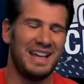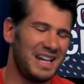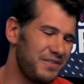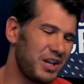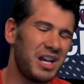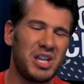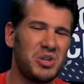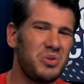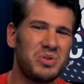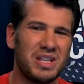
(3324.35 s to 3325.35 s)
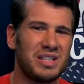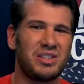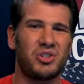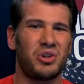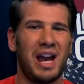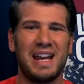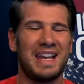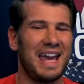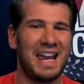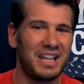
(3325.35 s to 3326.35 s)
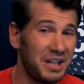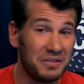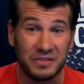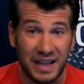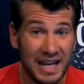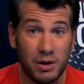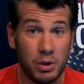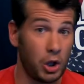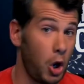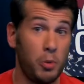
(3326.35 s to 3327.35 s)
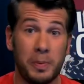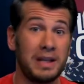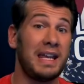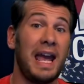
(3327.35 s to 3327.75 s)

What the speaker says: And if you're going to use this to try and, again, conflate it with open